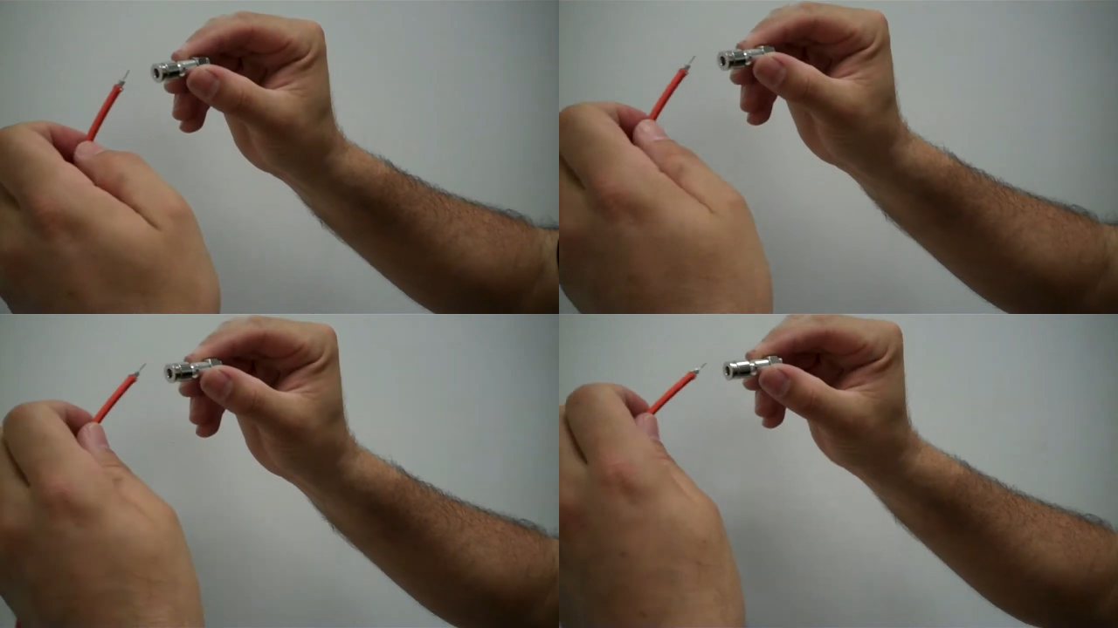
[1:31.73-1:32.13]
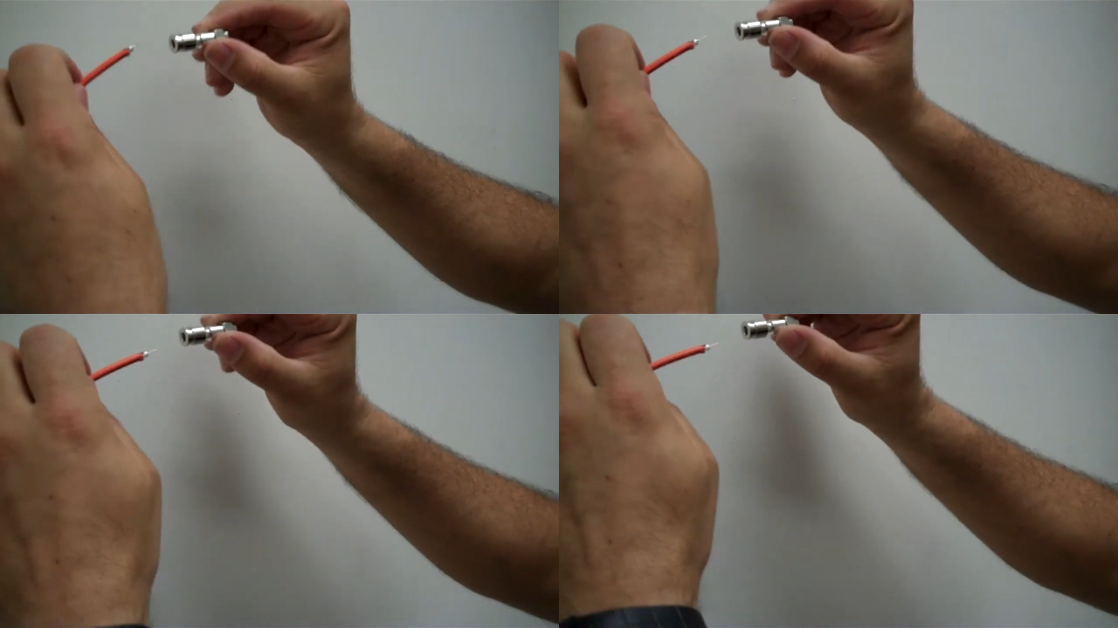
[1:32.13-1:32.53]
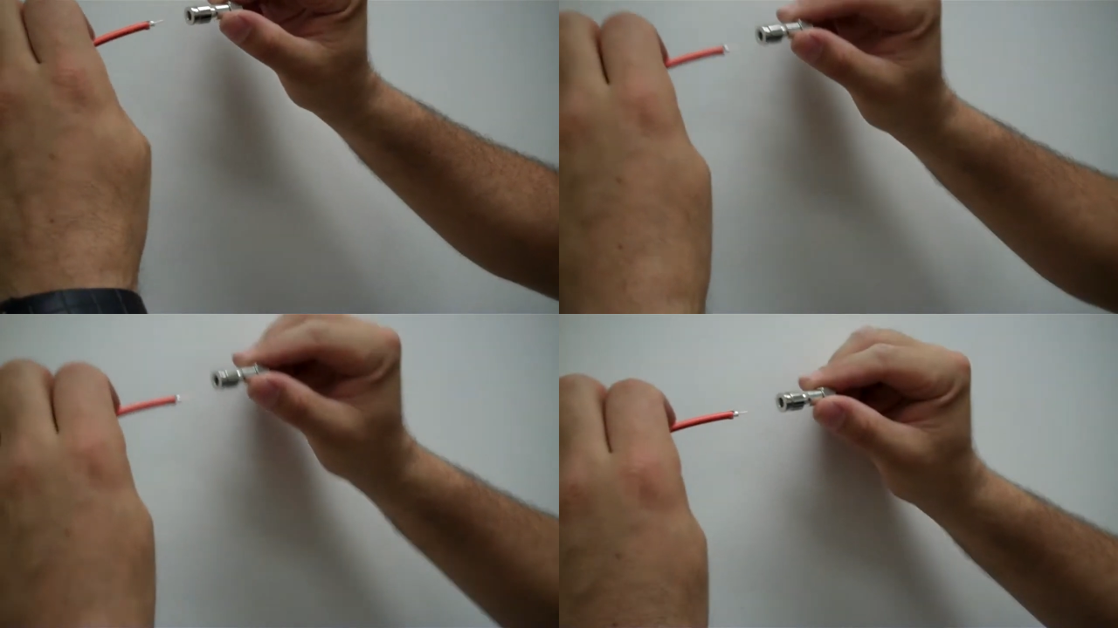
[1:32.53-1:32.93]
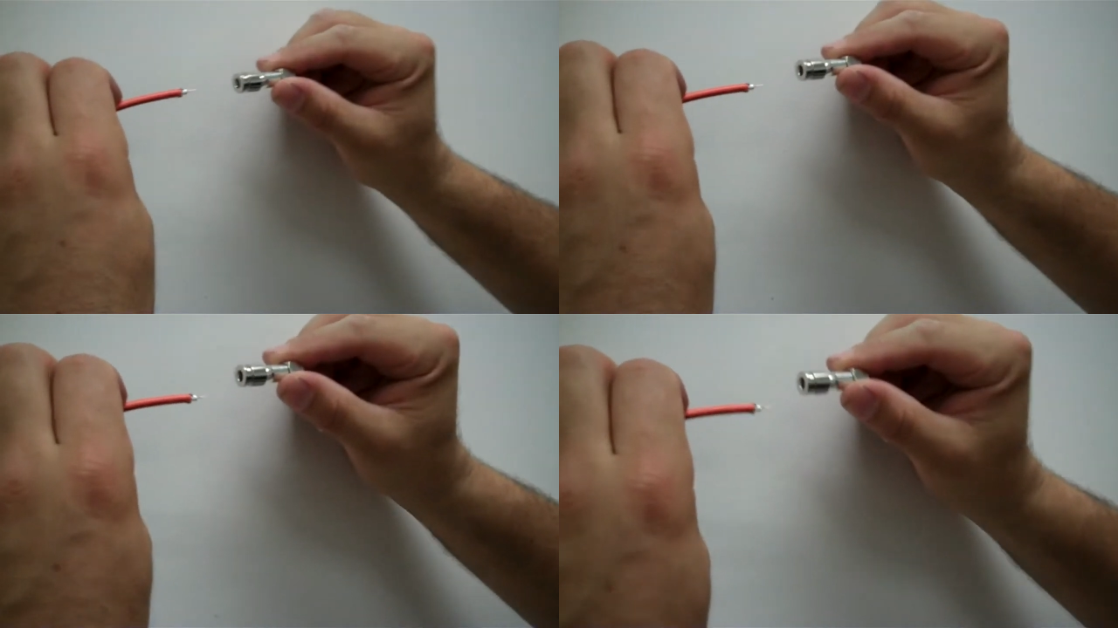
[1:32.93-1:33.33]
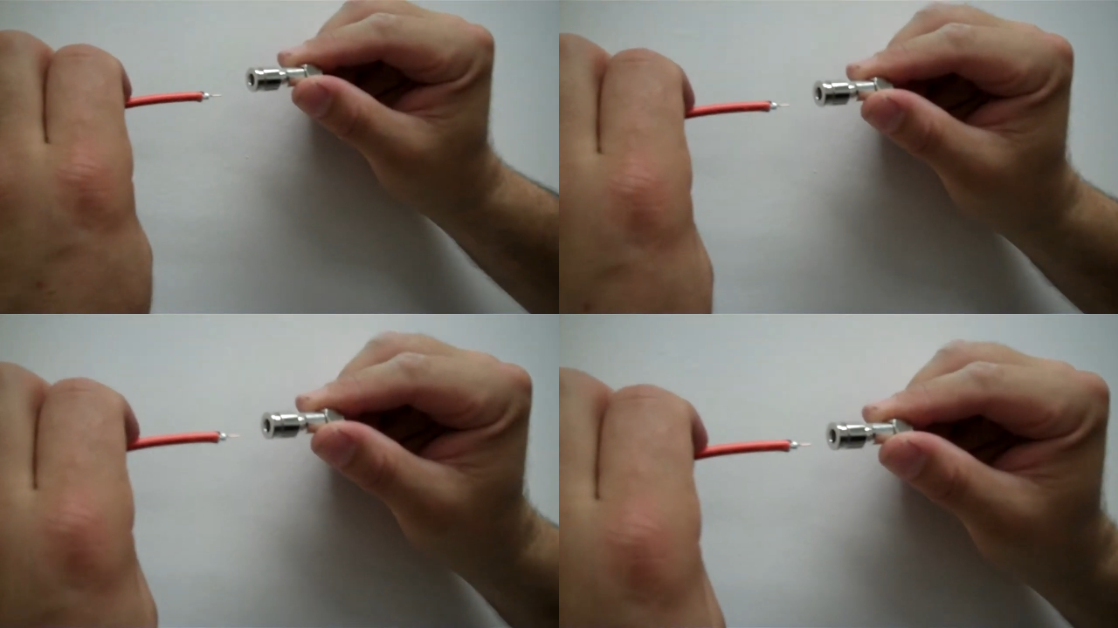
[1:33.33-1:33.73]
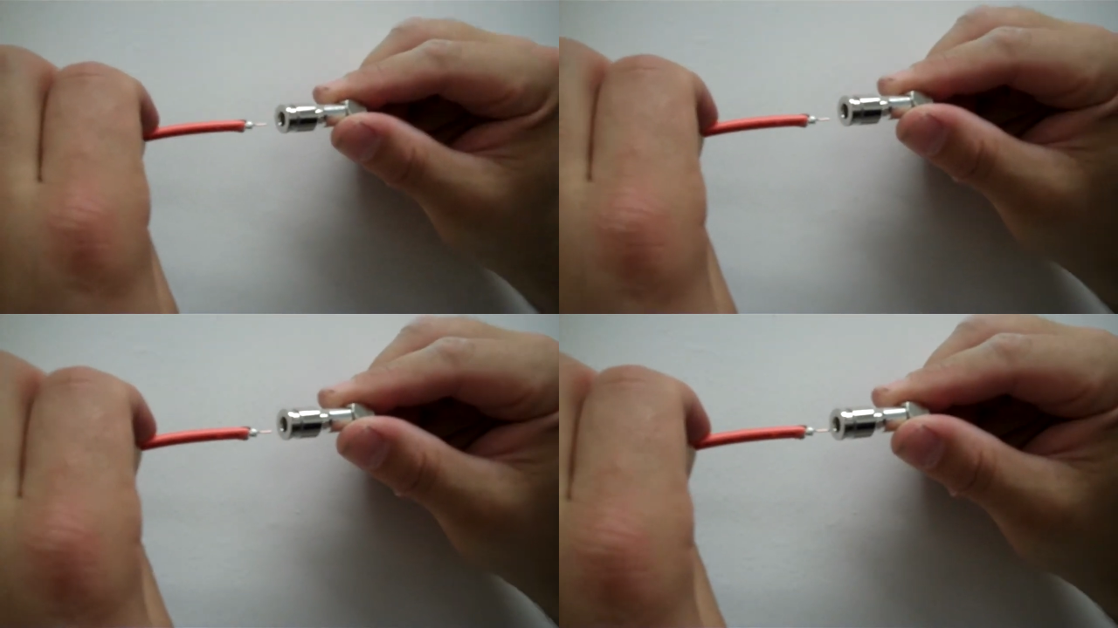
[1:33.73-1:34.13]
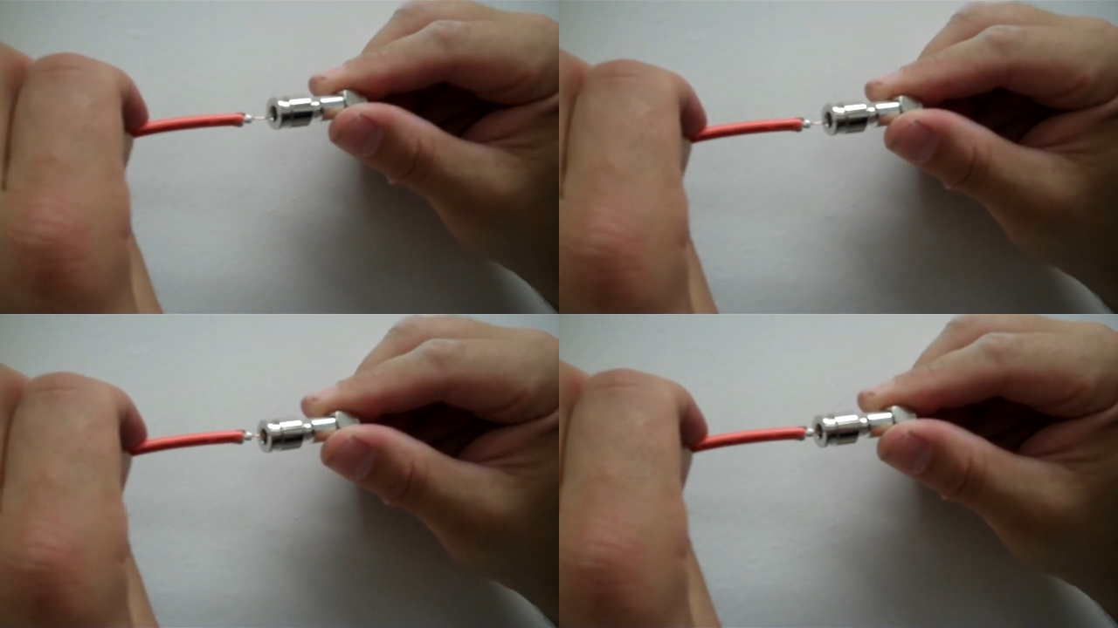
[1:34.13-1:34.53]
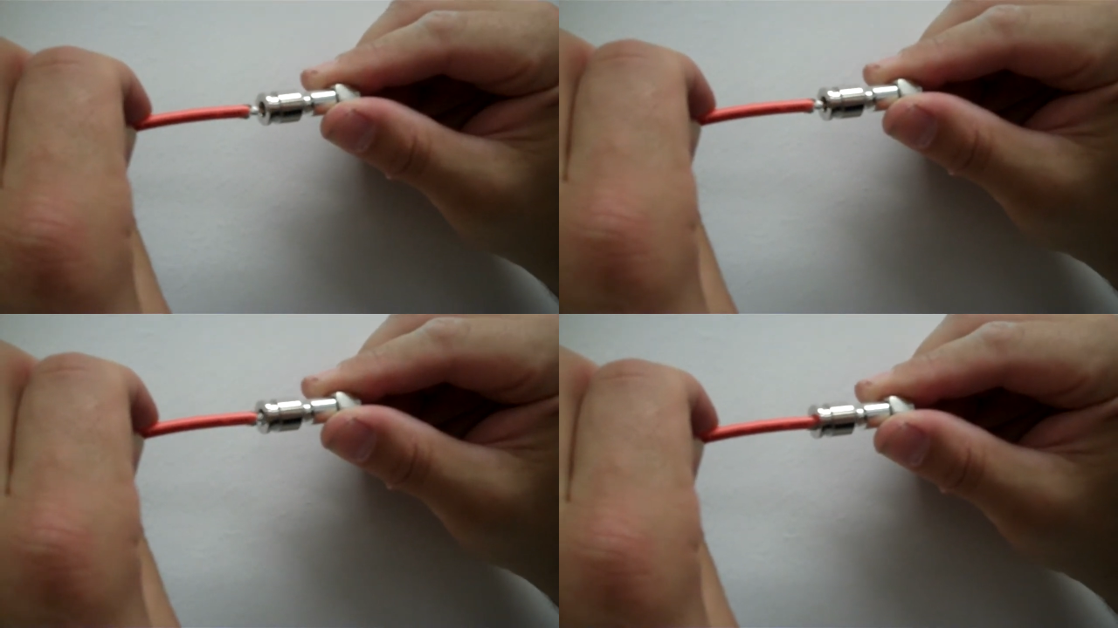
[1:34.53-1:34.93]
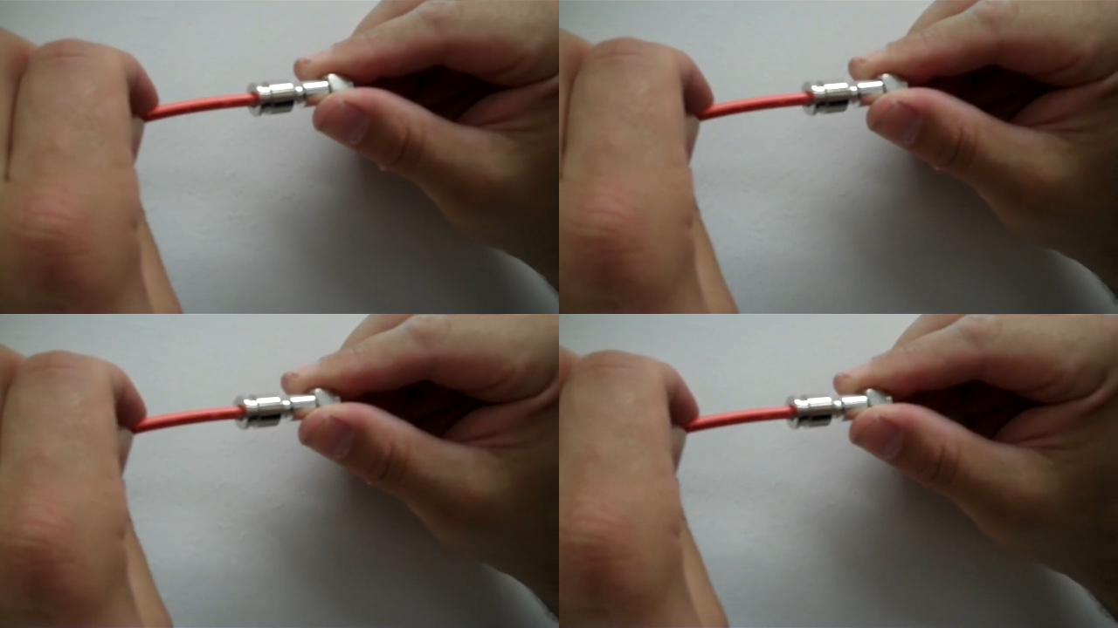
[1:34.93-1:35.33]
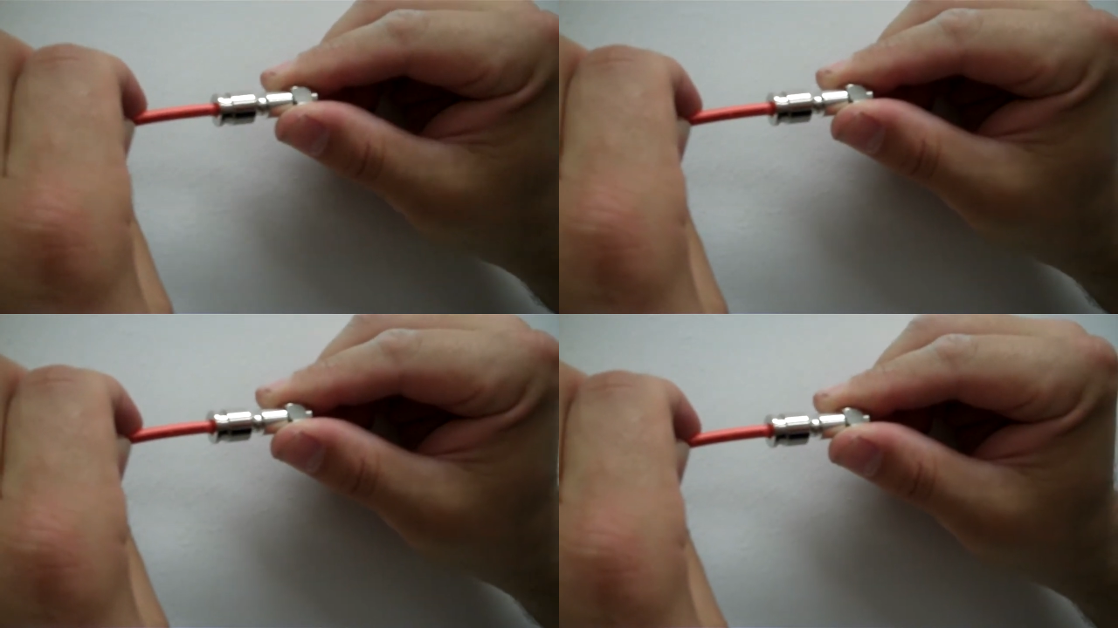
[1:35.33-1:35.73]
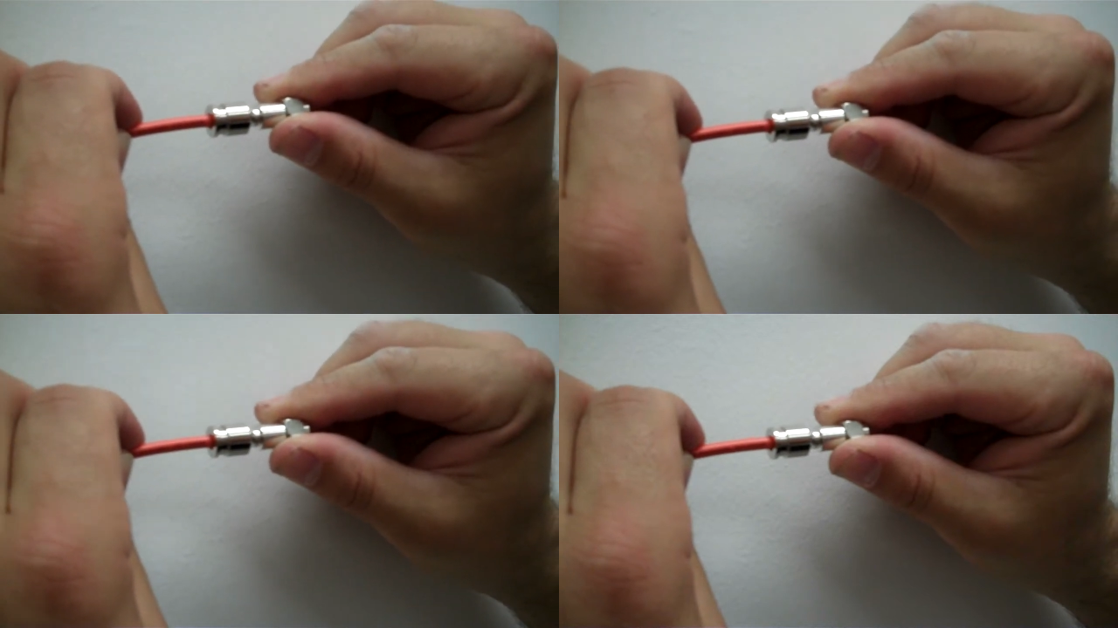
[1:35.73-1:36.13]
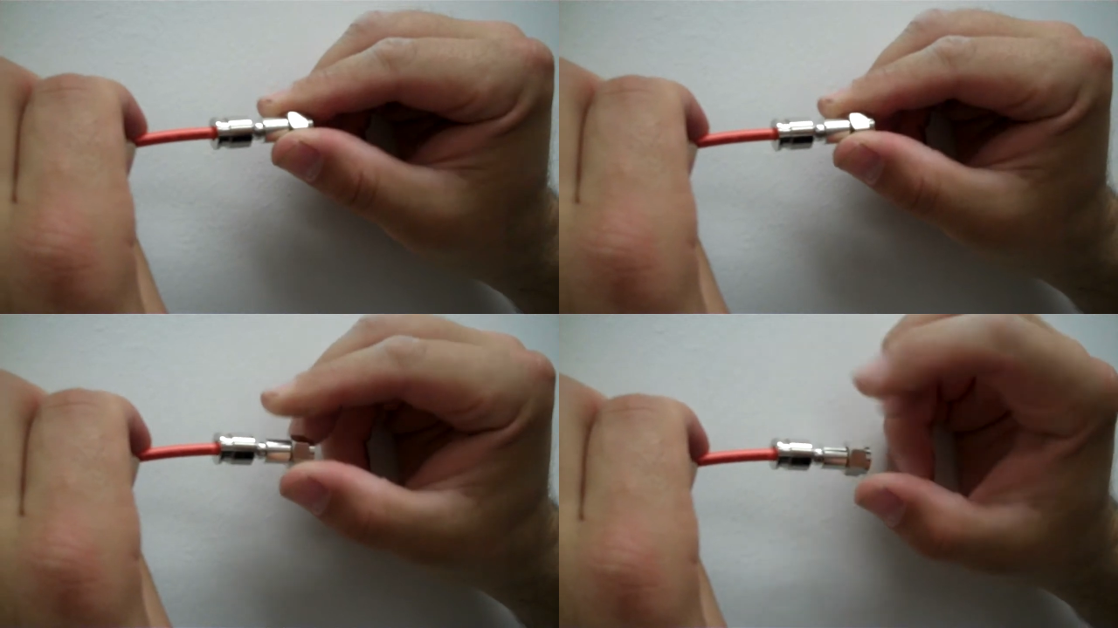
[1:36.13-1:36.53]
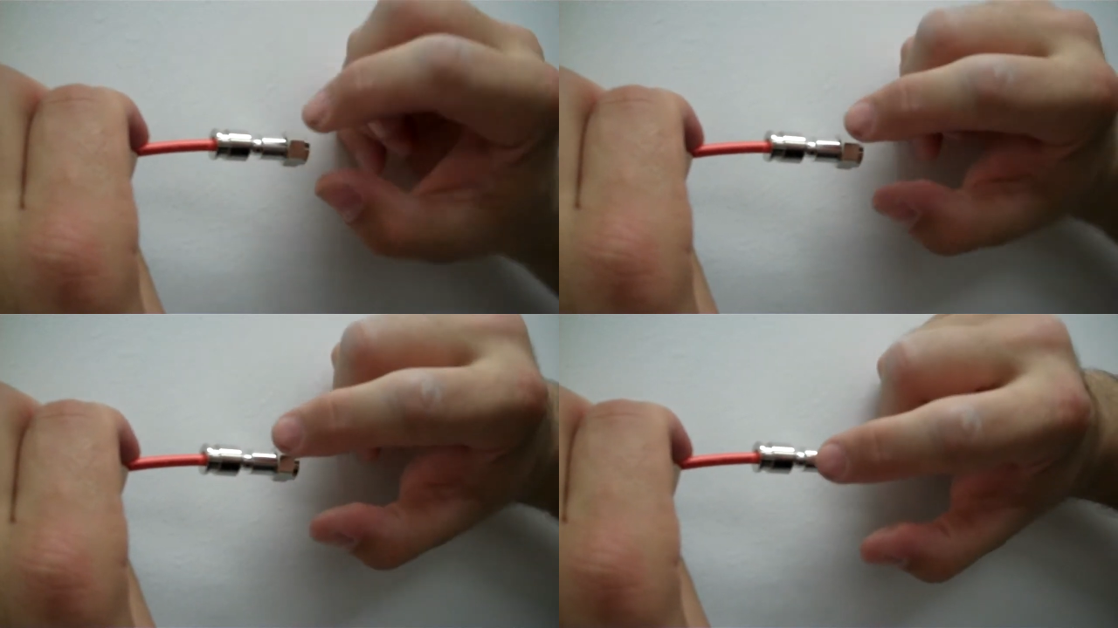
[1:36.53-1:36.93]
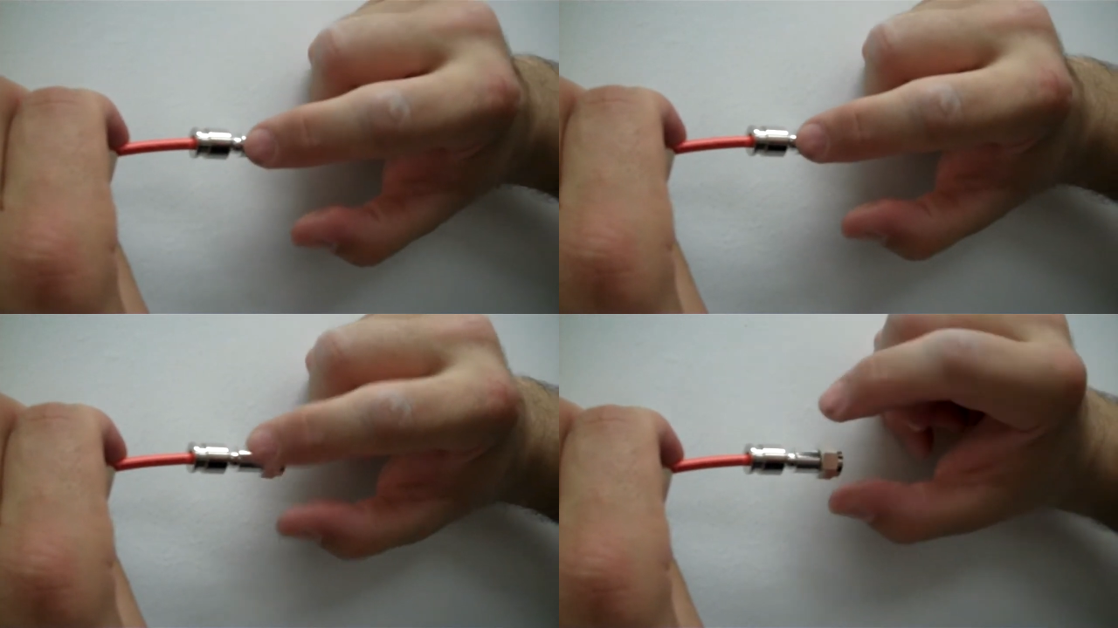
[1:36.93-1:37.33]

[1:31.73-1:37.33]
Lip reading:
Nobody's mouth can be seen.